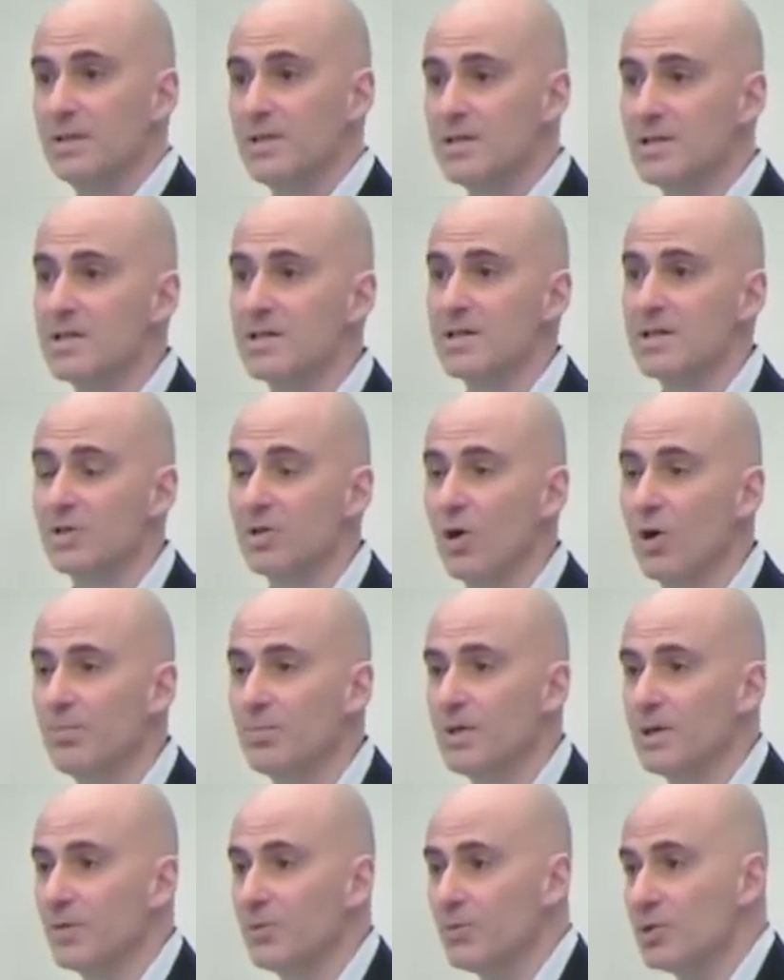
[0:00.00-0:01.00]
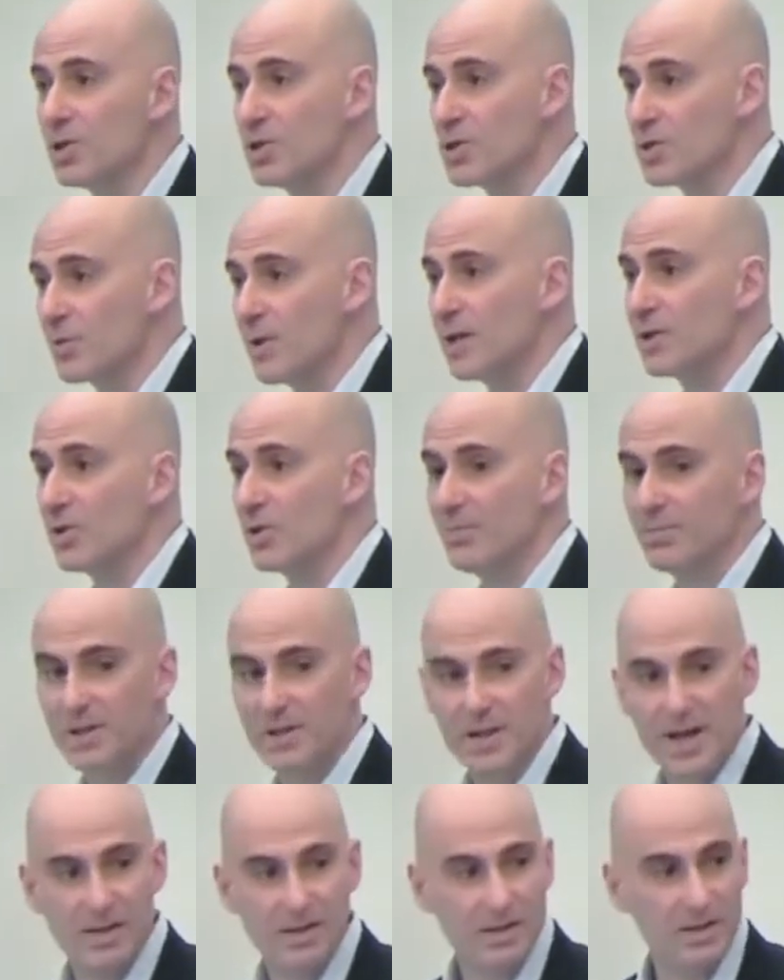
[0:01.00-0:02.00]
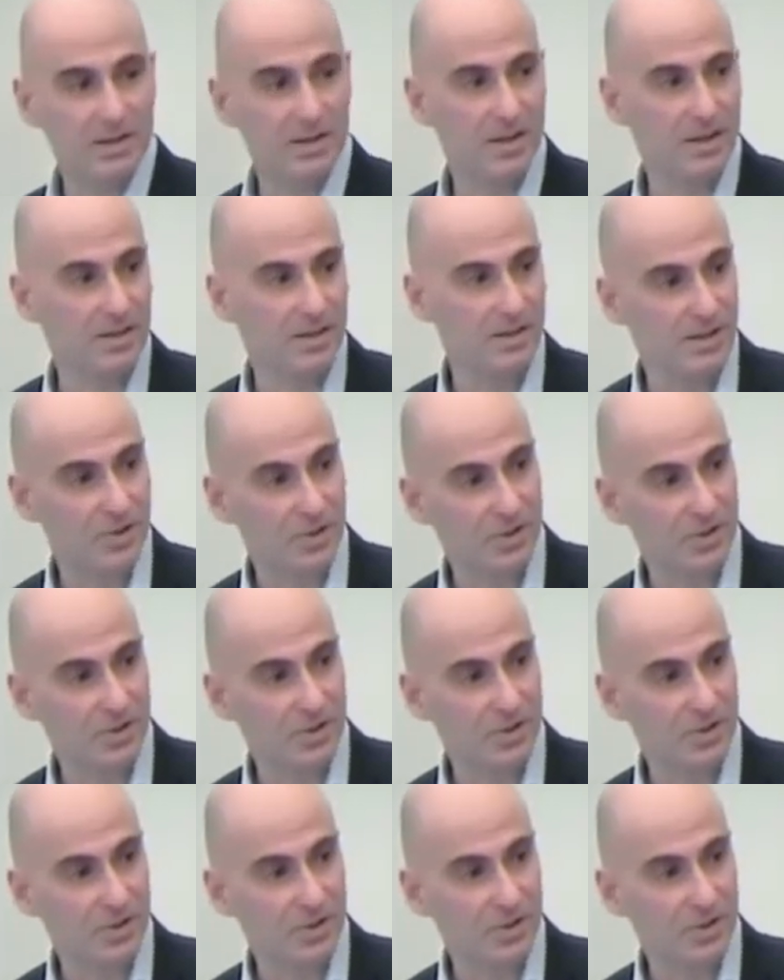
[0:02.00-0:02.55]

This is a topic which is quite complicated, and uh,